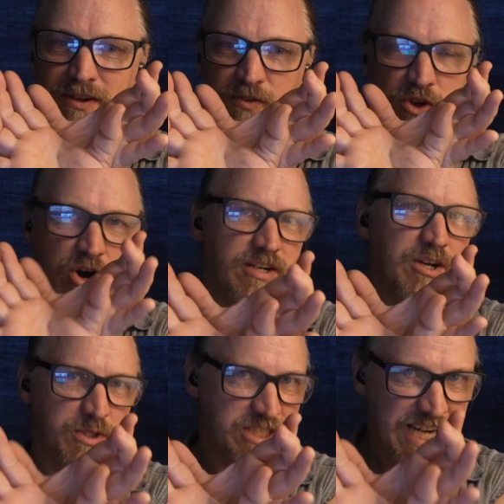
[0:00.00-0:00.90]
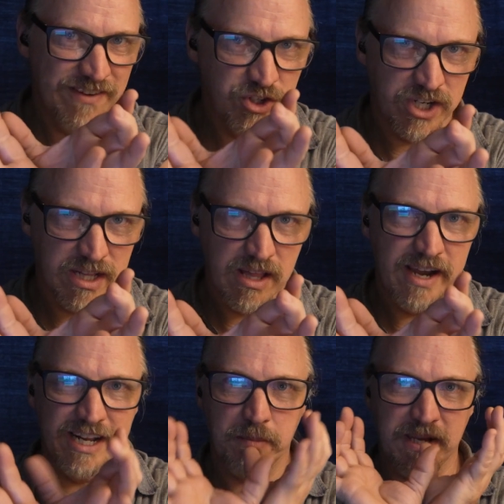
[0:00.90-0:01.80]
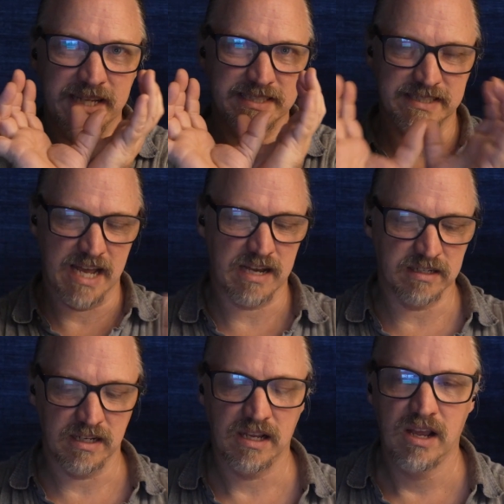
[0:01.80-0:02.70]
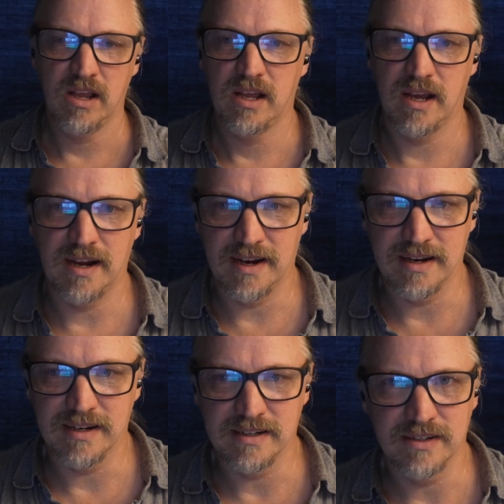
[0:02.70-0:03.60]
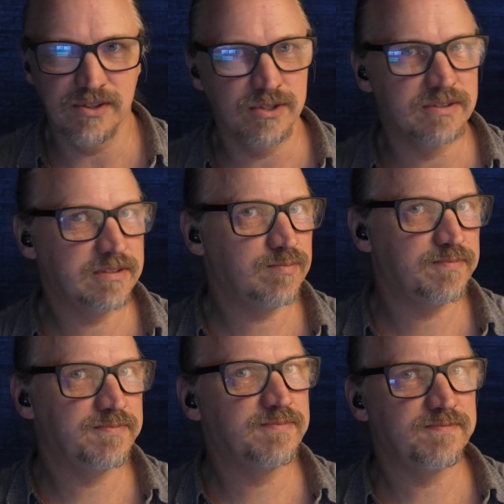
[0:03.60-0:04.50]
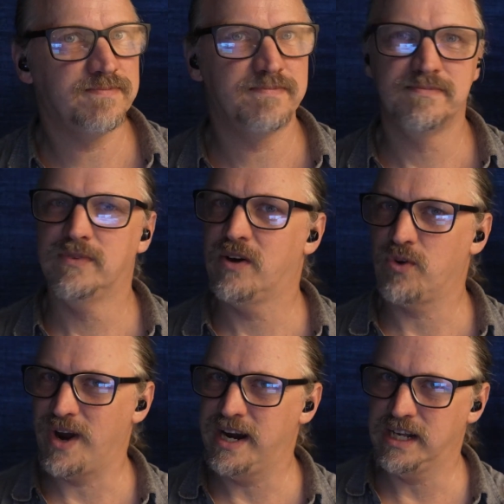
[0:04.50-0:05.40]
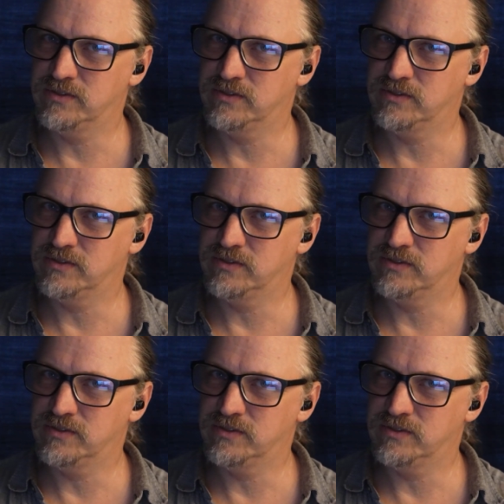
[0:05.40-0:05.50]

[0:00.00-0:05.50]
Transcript: the audio is never going to line up exactly. There's a variety of